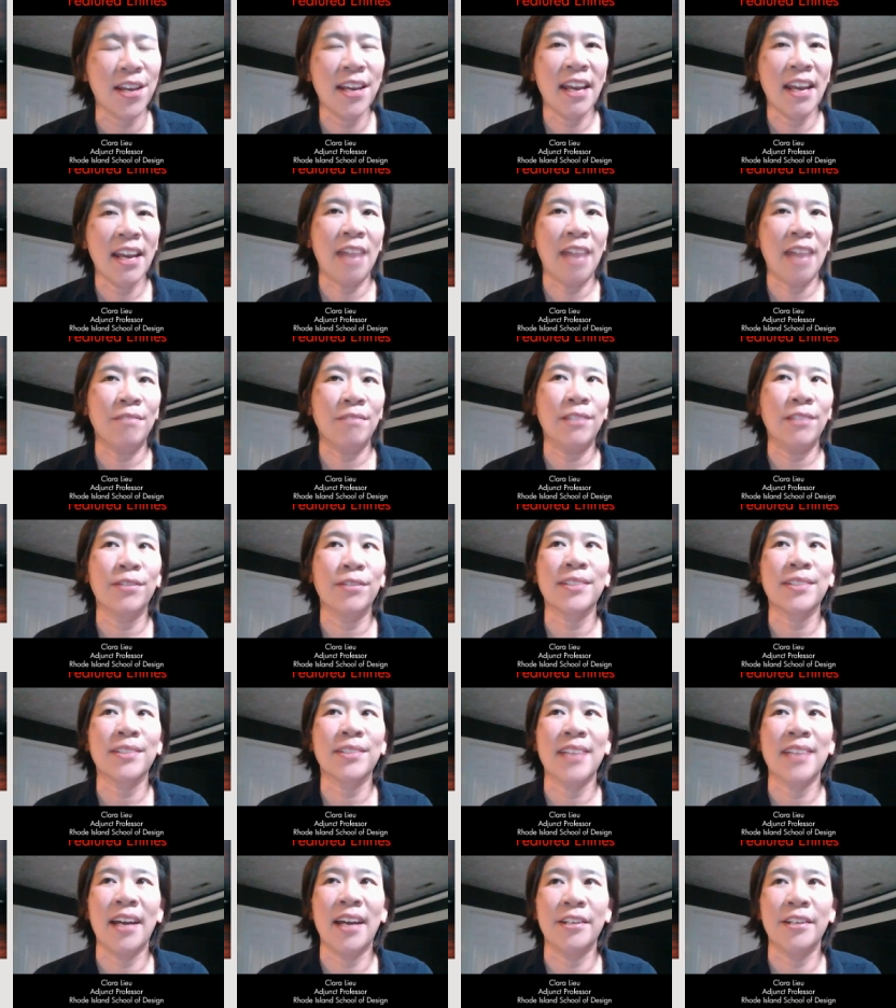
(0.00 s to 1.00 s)
and we
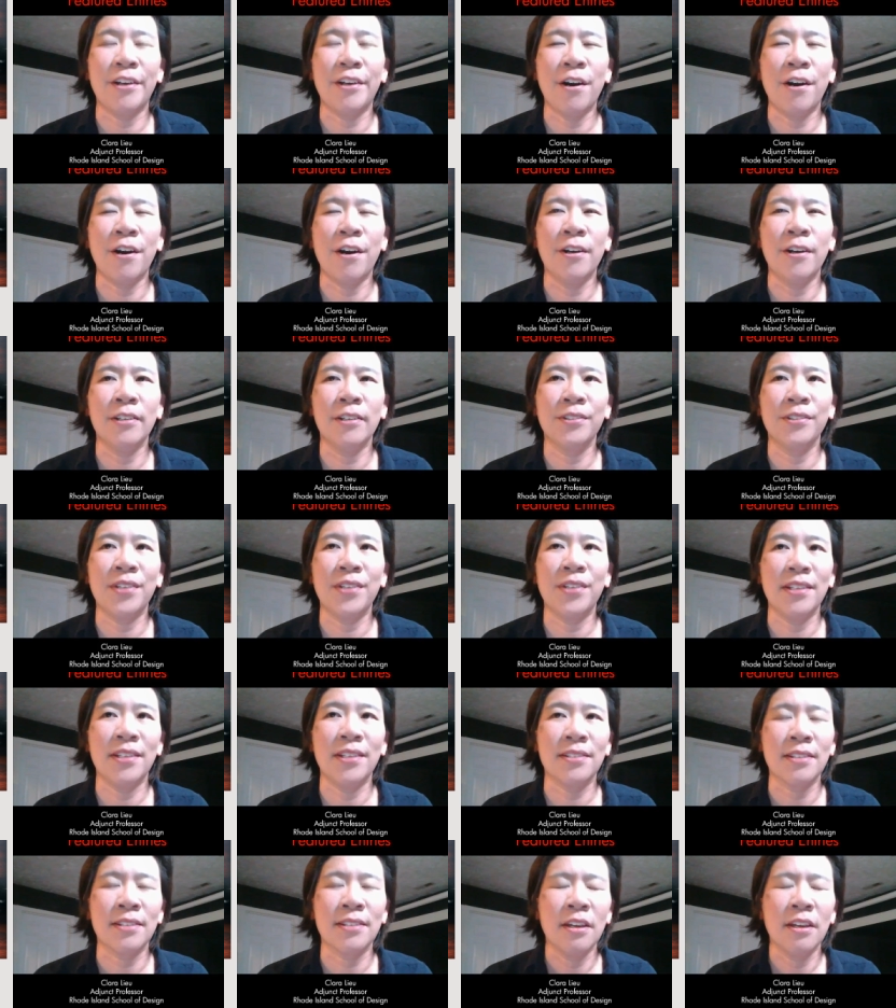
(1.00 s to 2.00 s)
looked at all
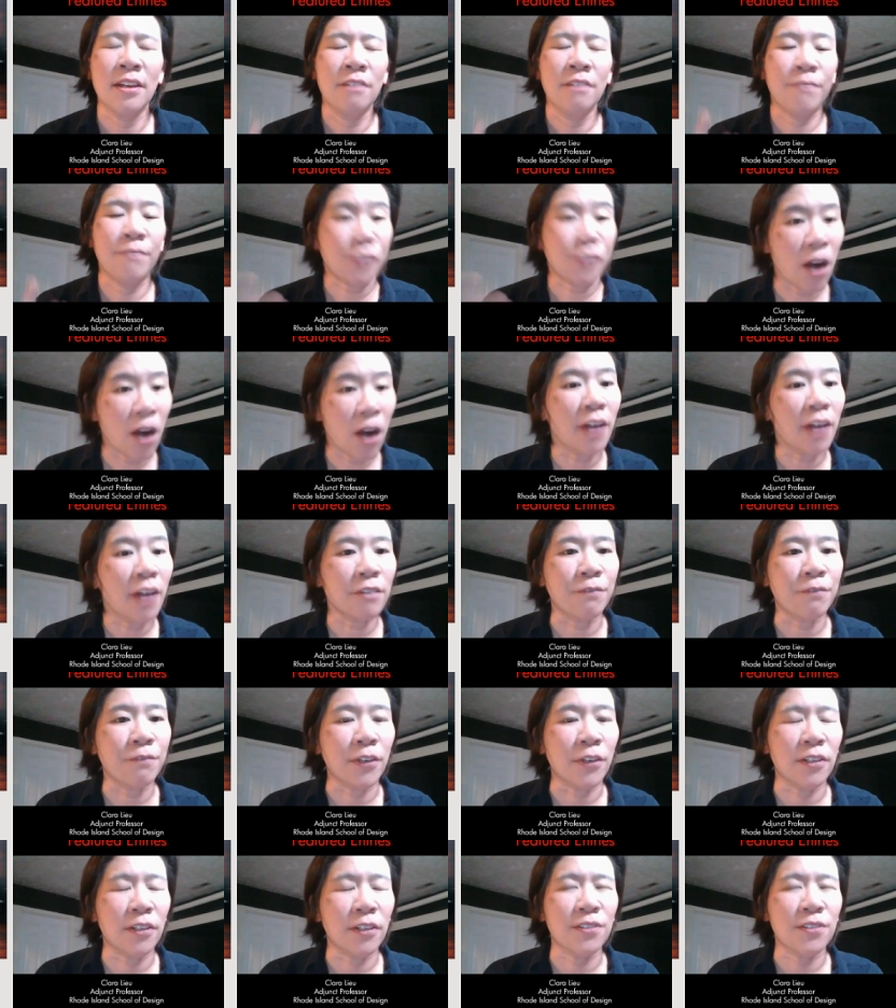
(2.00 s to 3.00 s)
these
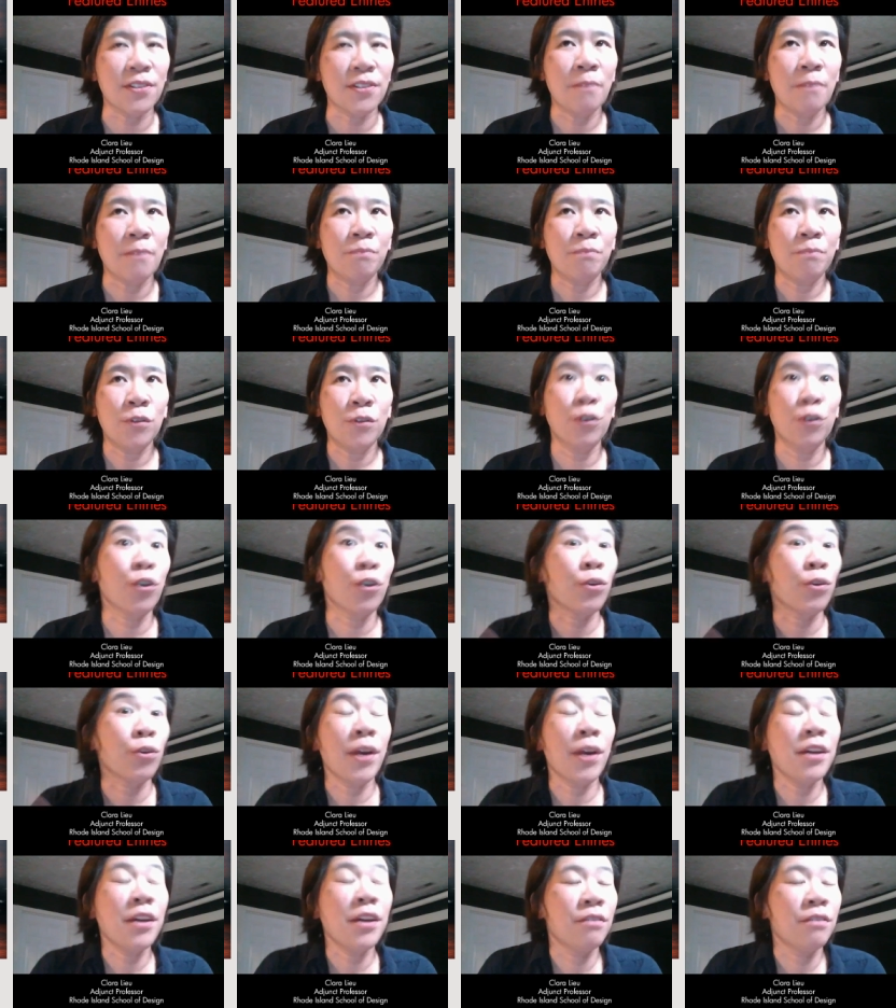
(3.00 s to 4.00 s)
photographers who
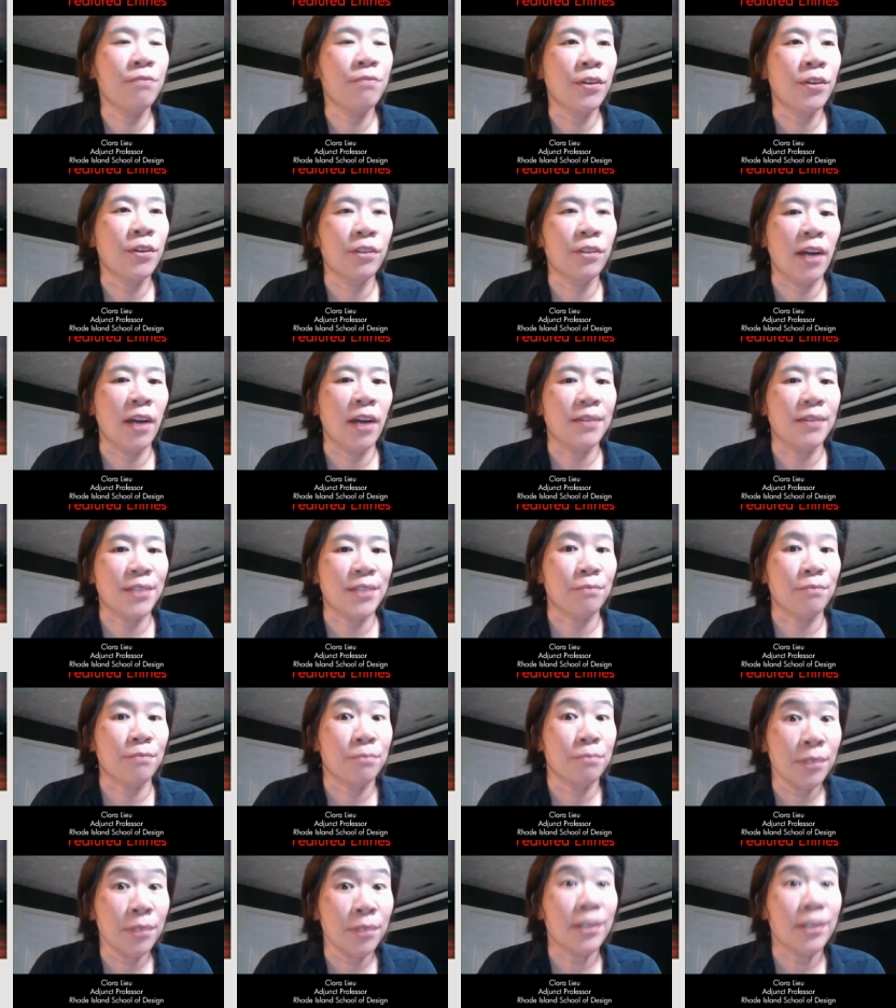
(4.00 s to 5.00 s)
created photographs that
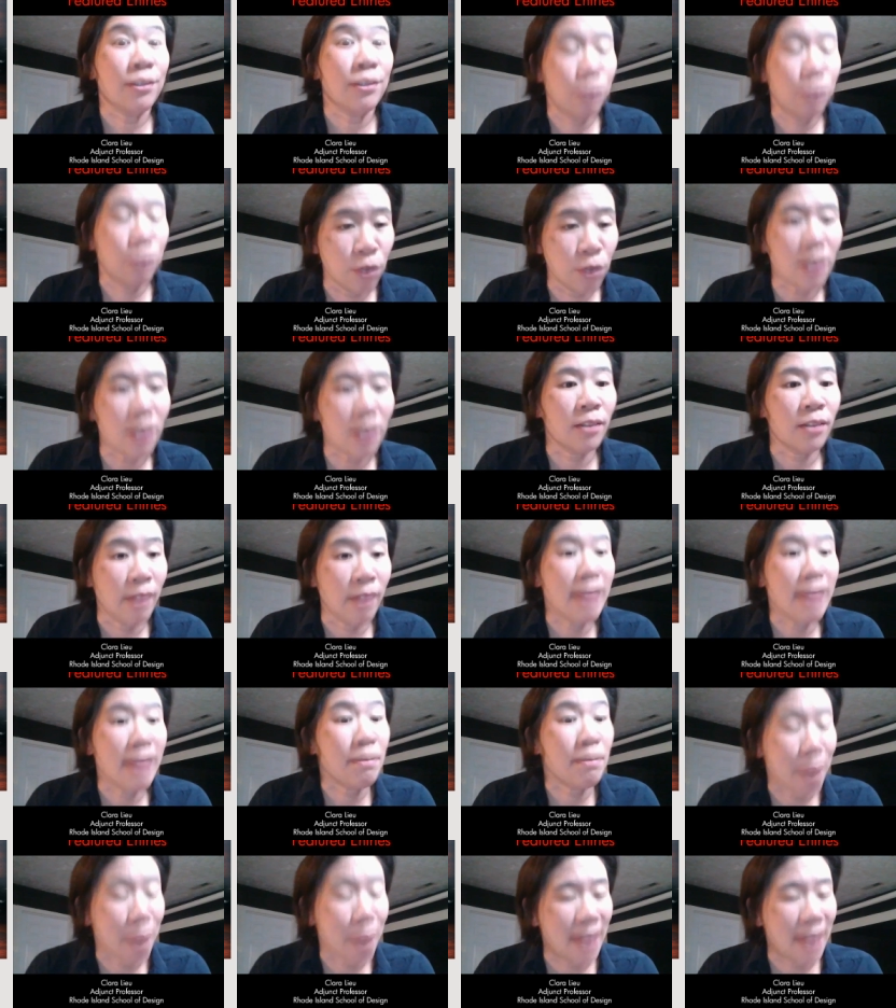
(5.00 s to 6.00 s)
really look
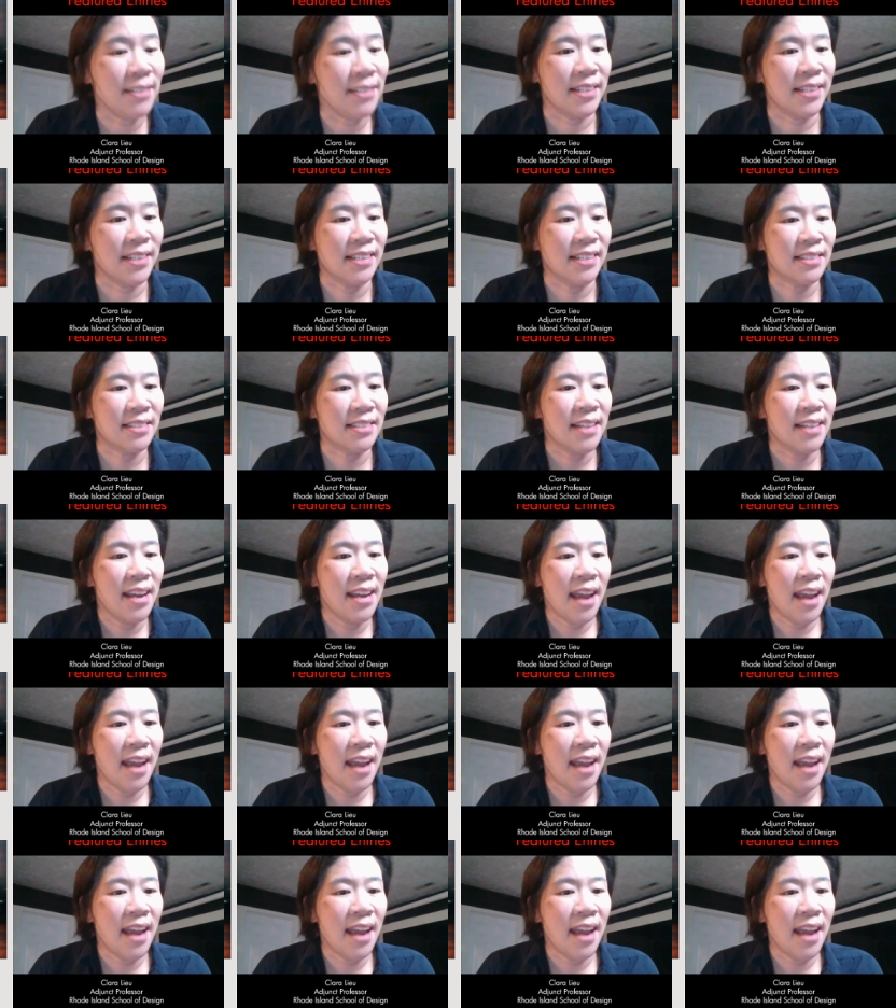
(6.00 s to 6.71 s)
like paintings.